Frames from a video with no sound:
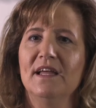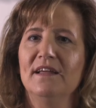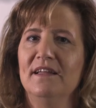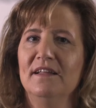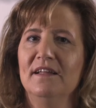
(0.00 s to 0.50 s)

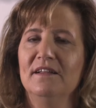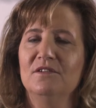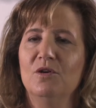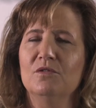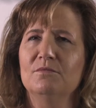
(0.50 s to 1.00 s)
They
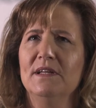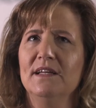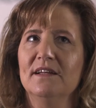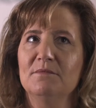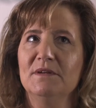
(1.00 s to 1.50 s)
told
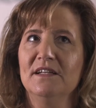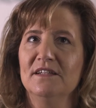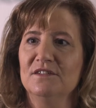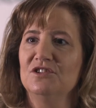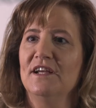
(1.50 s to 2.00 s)
me at the
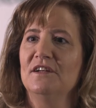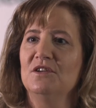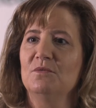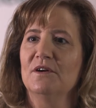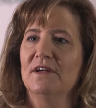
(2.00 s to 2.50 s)
beginning of
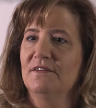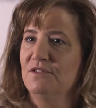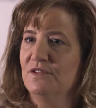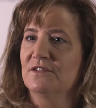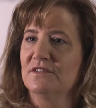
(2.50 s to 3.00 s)
January of
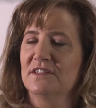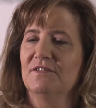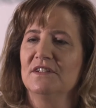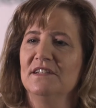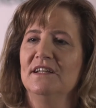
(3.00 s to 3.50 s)

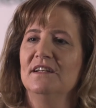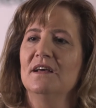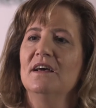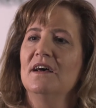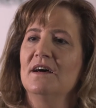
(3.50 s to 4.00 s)
2017
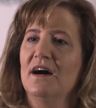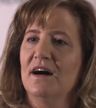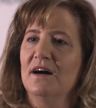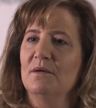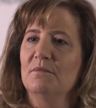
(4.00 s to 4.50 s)

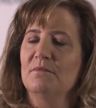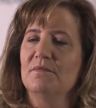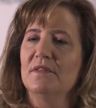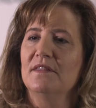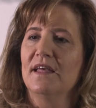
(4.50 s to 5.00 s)

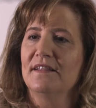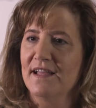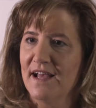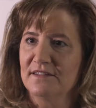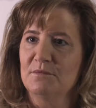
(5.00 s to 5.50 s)
that
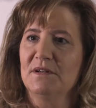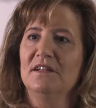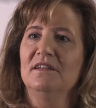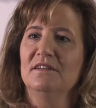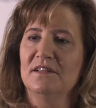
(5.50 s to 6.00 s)
they had
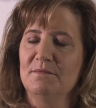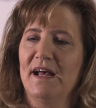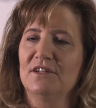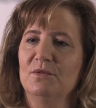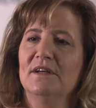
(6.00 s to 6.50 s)
somebody to
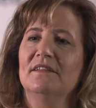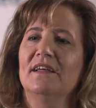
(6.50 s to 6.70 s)
match with,